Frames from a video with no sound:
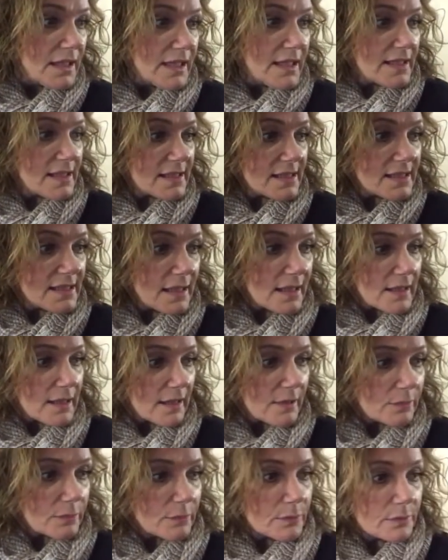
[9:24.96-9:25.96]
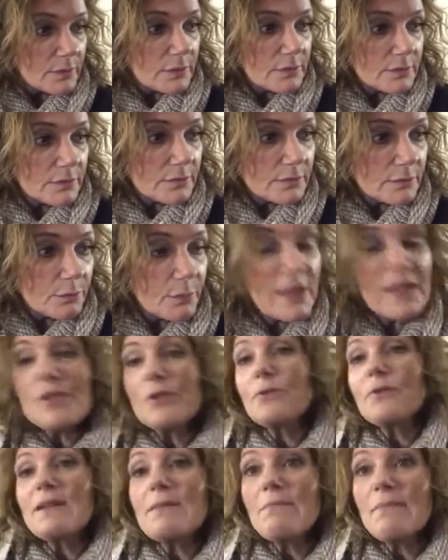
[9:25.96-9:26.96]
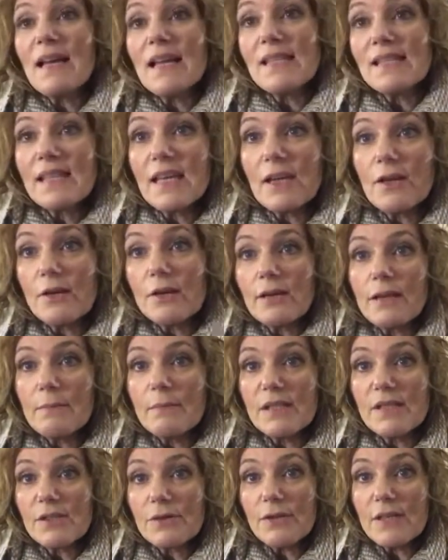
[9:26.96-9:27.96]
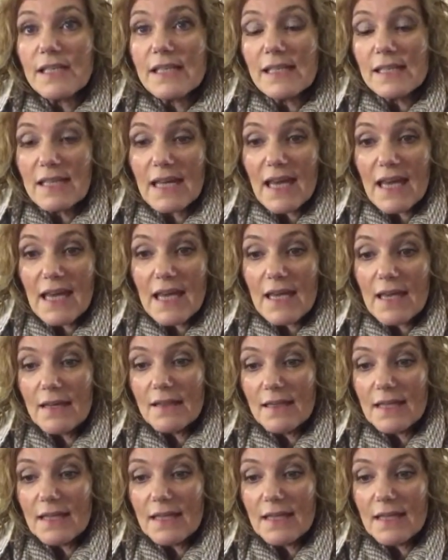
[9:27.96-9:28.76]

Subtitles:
It's a wintry mess here in Missouri today.